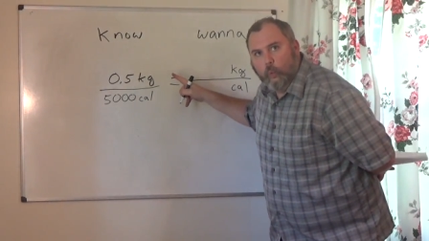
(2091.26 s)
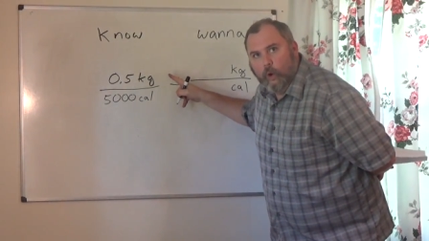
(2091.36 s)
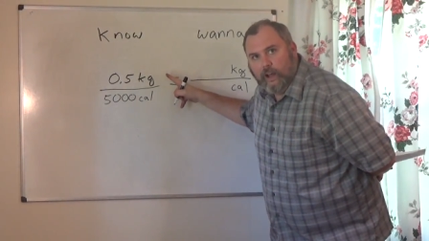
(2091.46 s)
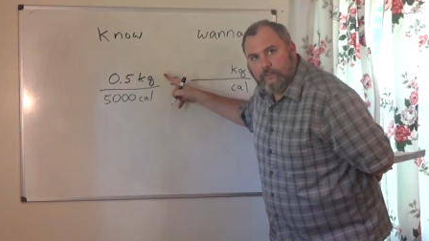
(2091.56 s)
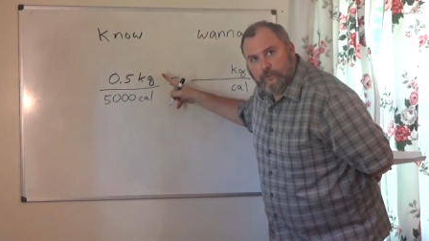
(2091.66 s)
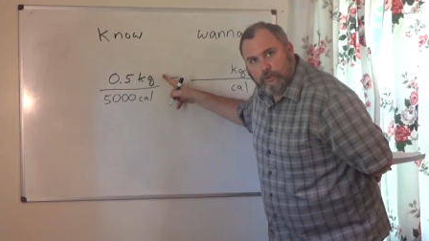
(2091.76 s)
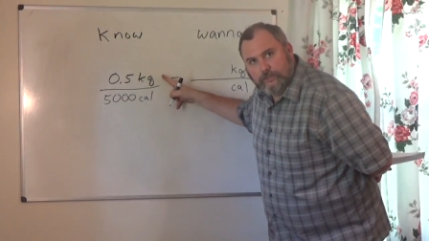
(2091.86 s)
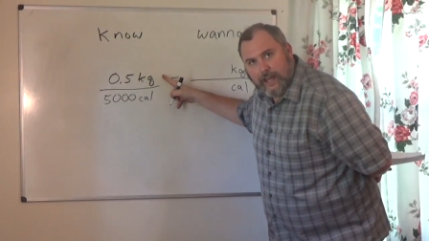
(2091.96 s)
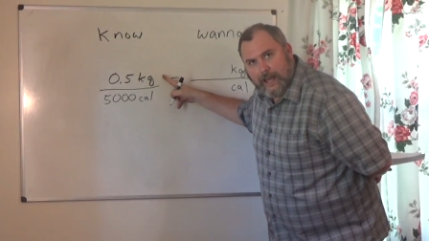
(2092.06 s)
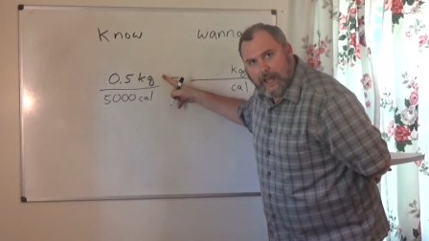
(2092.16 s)
What's on
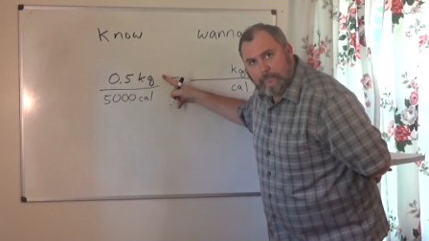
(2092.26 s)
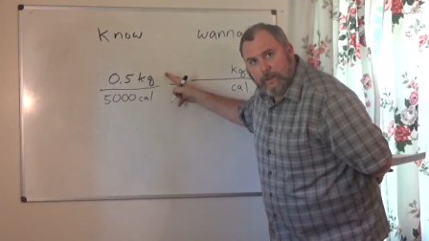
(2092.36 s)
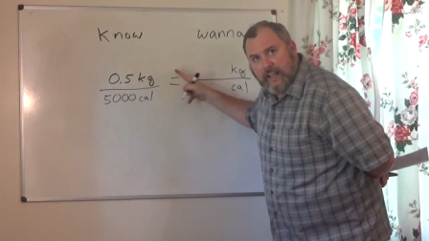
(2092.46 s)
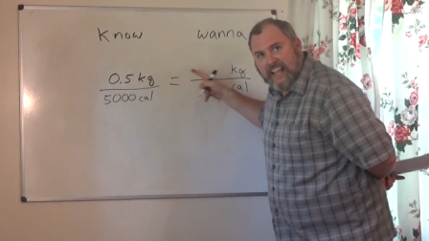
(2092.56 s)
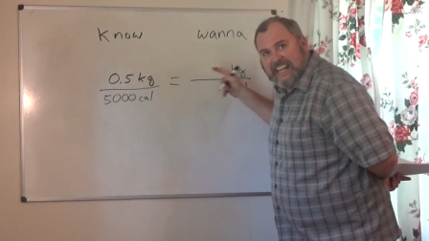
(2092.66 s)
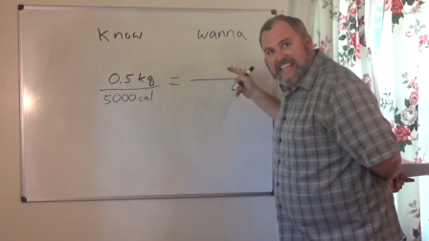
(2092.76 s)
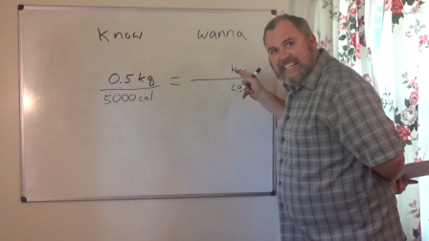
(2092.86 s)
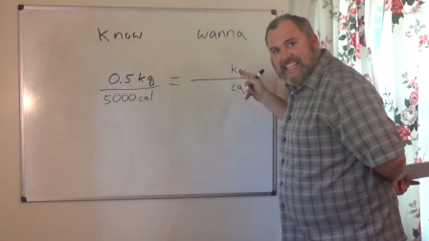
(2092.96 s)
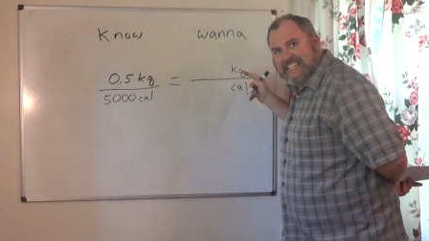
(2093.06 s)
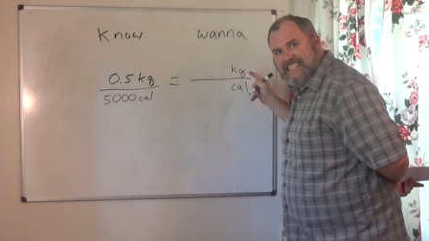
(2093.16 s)
top
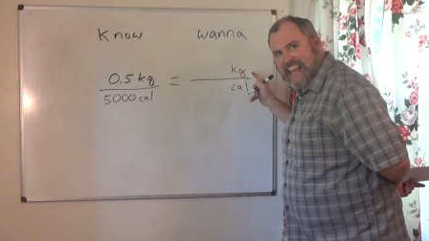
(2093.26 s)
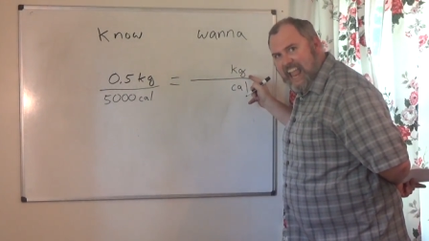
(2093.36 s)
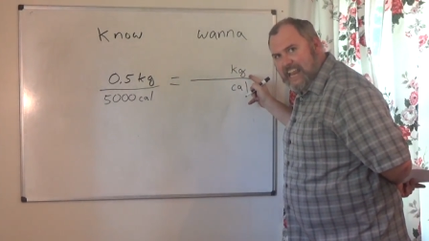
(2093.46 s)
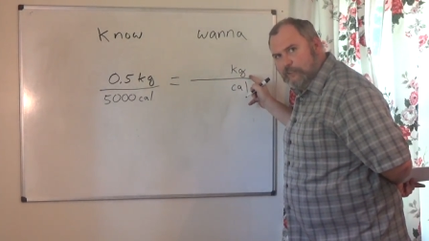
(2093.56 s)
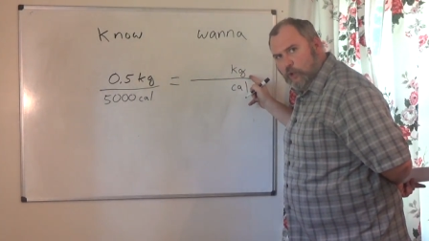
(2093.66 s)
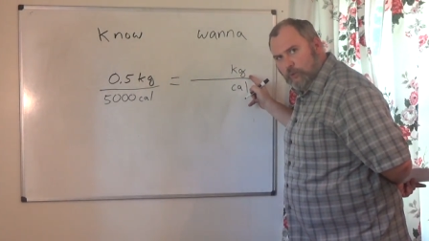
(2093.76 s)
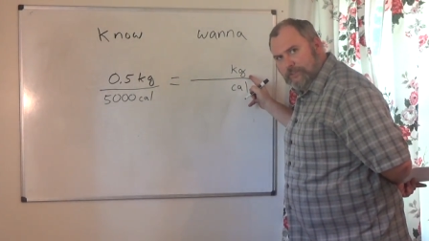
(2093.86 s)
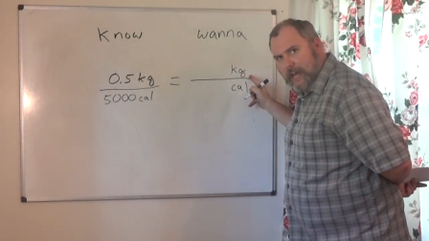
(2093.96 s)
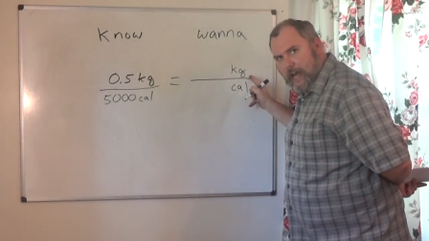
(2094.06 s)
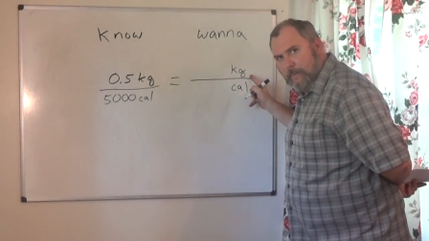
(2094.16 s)
stays on
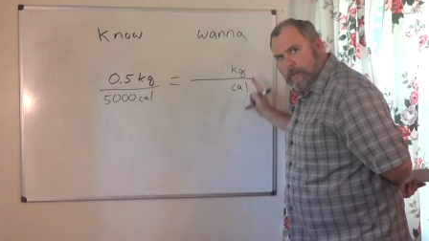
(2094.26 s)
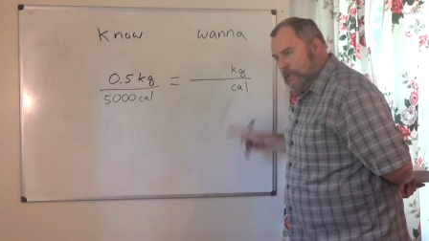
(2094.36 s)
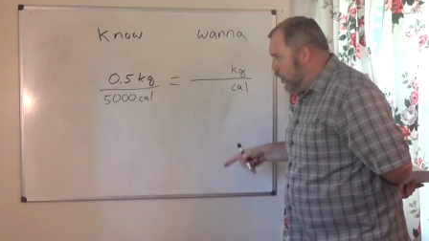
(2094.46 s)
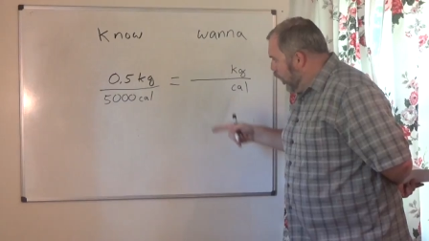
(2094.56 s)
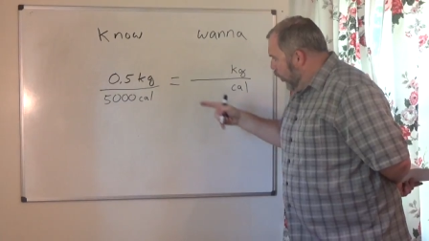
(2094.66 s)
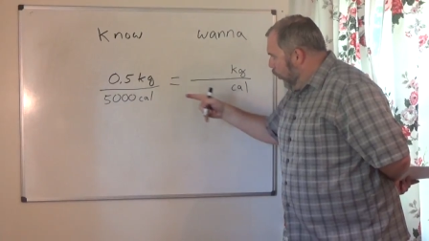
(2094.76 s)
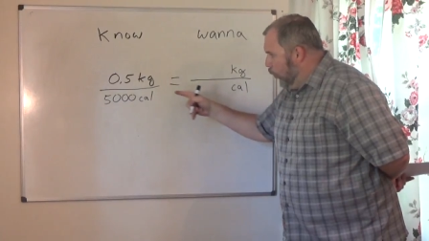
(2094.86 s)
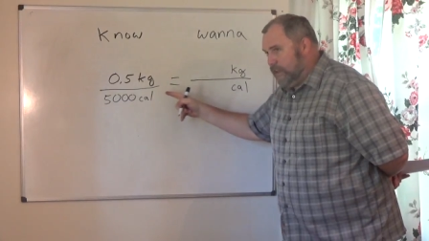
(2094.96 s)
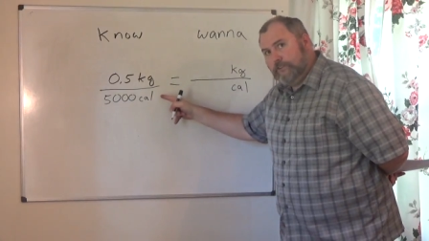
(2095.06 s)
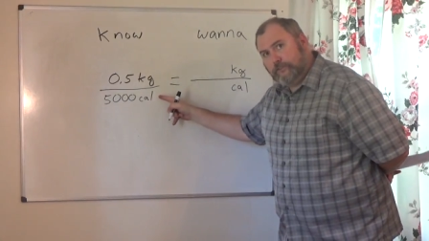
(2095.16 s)
top.
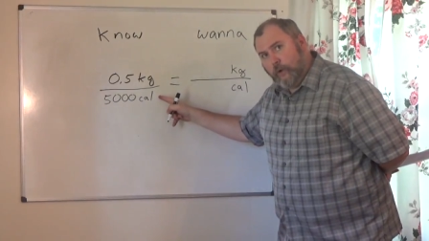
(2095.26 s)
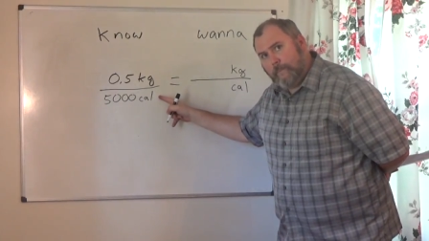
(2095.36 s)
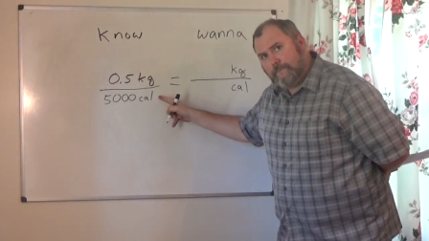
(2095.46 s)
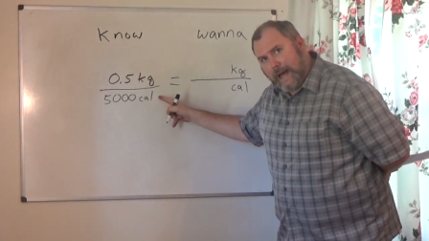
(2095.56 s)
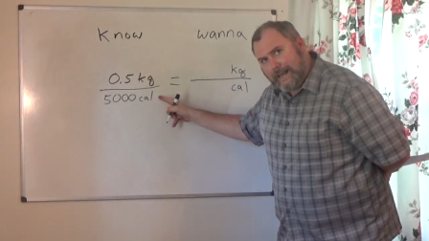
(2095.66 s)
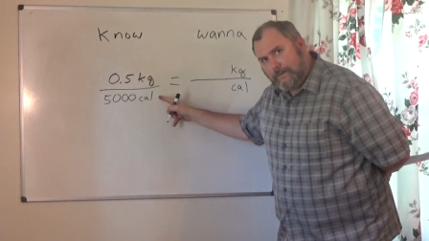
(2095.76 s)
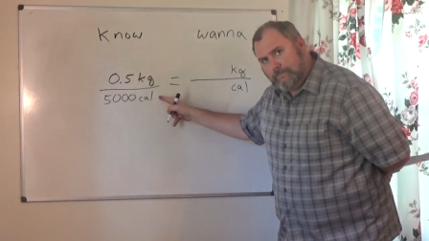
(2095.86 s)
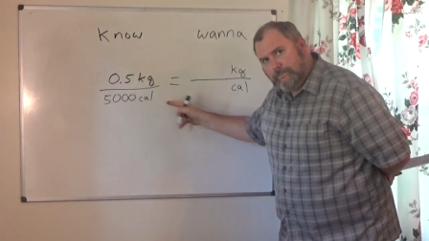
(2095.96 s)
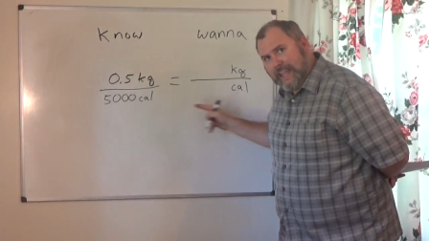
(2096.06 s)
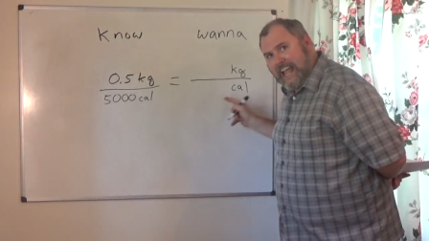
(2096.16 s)
What's on
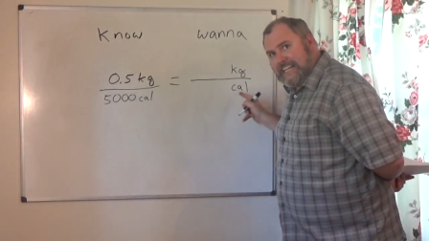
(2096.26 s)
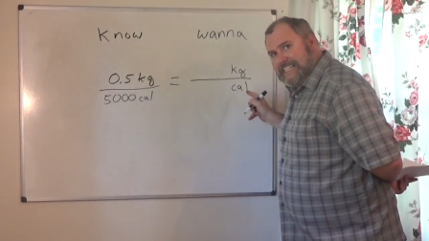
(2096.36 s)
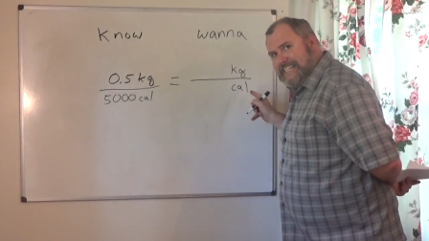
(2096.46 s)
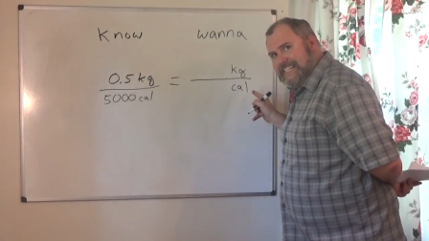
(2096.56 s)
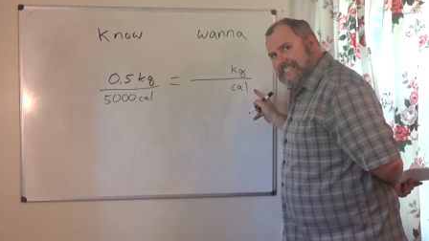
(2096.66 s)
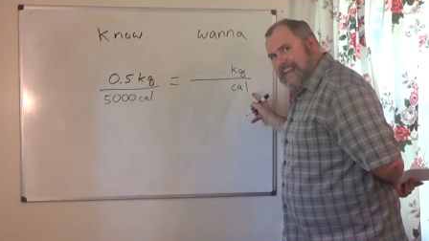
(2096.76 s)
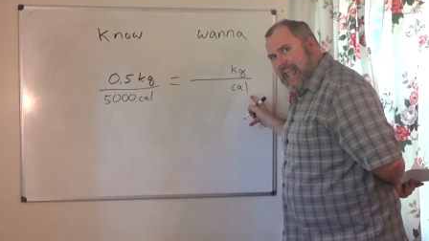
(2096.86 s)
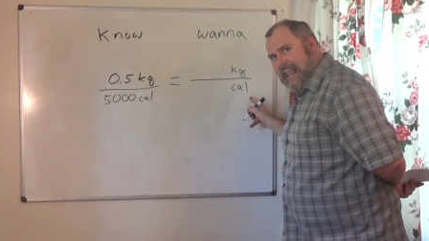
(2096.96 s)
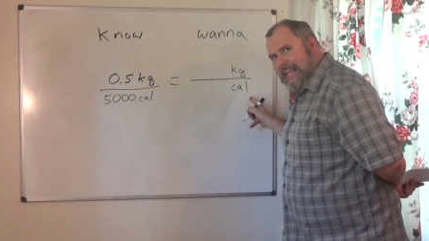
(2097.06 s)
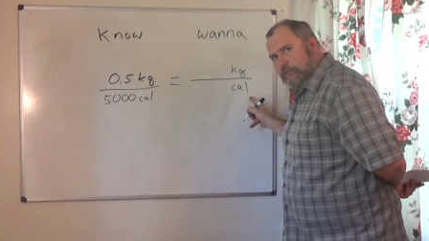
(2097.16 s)
bottom
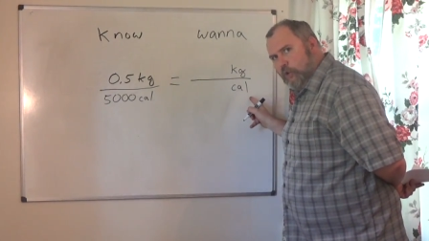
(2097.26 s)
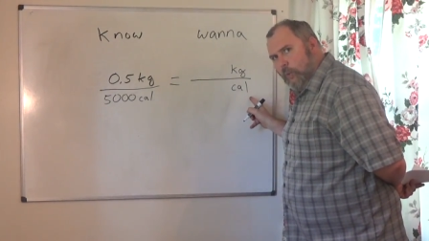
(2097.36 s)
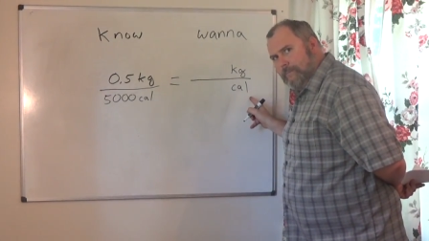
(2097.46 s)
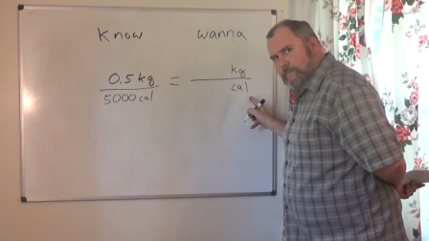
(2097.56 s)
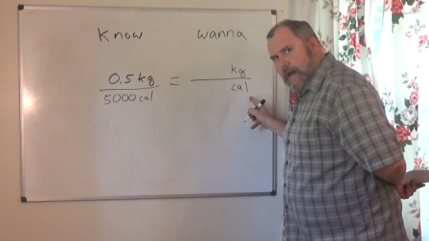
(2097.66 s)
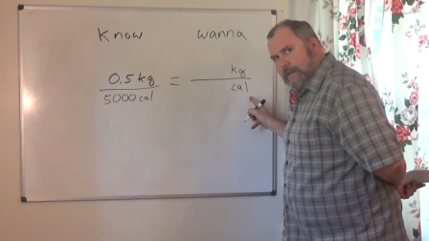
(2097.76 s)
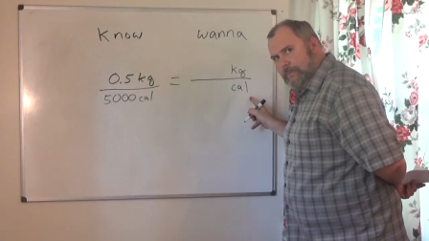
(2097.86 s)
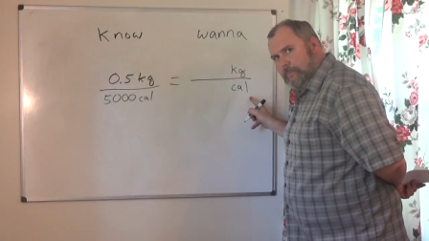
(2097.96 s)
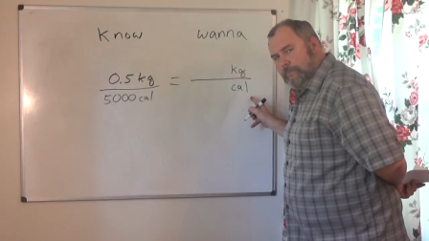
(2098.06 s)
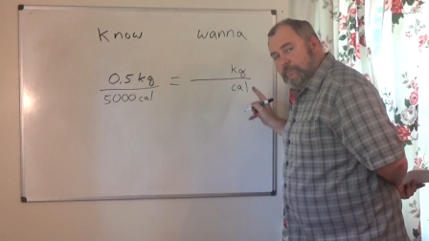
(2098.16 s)
stays on bottom.